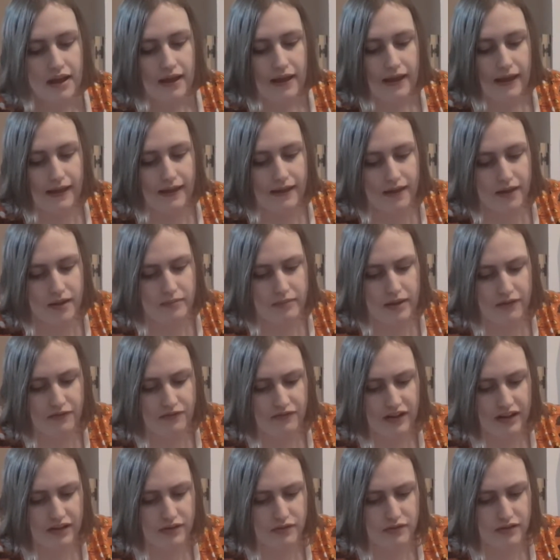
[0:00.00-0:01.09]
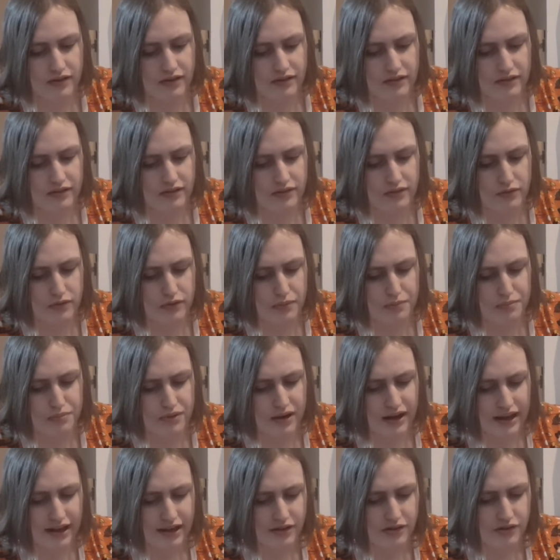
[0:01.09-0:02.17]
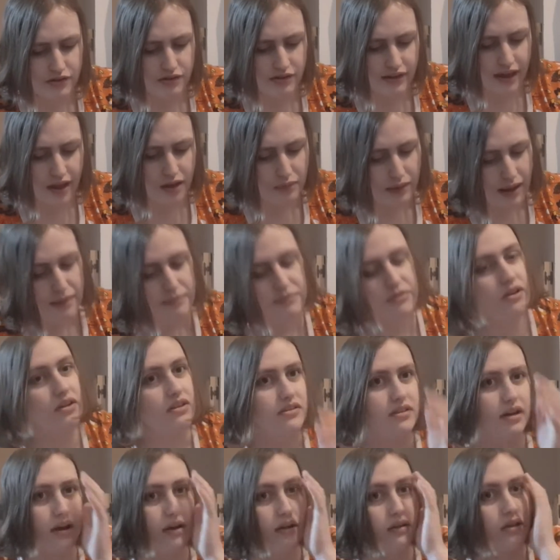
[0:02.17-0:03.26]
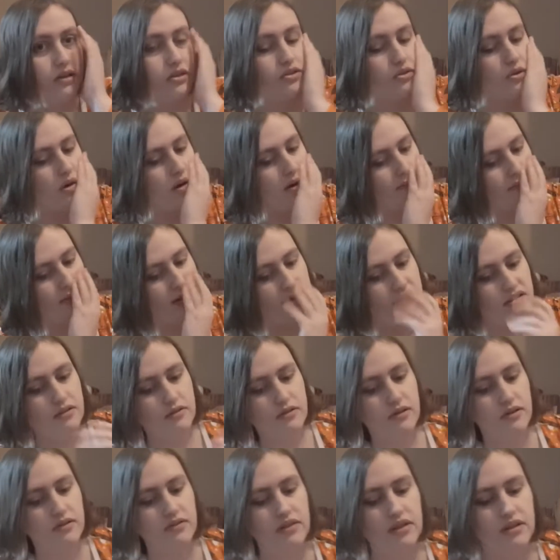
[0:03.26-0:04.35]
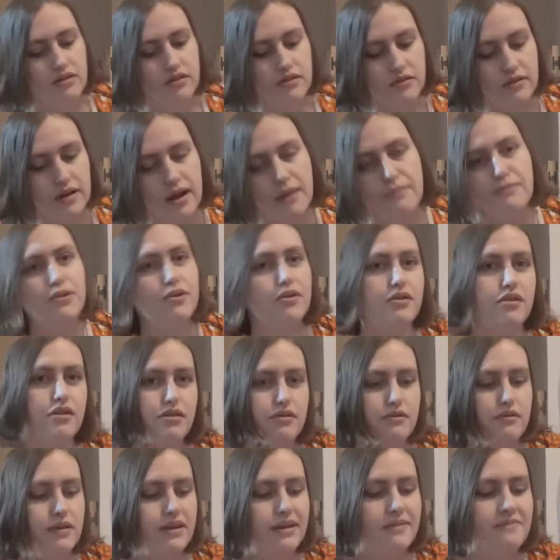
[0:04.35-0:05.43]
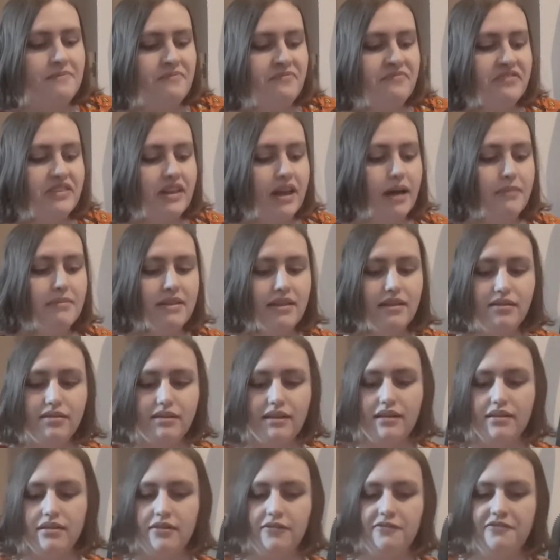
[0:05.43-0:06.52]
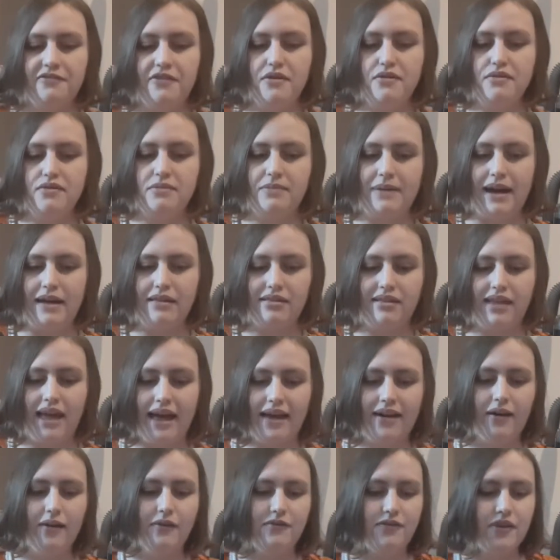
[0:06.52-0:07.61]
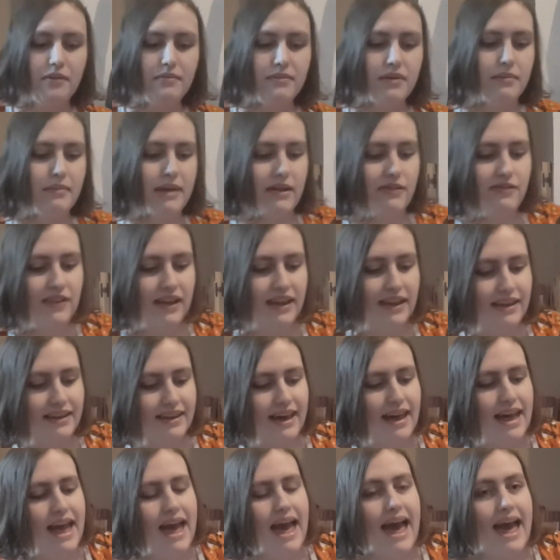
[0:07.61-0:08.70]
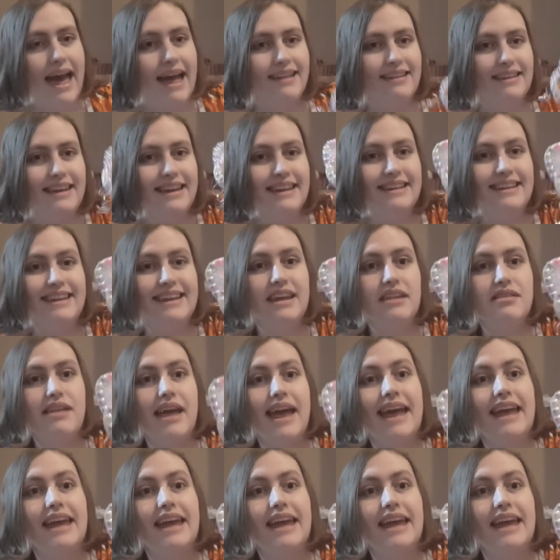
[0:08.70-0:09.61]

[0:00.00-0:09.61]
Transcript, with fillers: I think they're on a break just now, I'm not entirely sure, but they're on Instagram, they're on the screen. This is the first Passie I got from them, I think, and it is a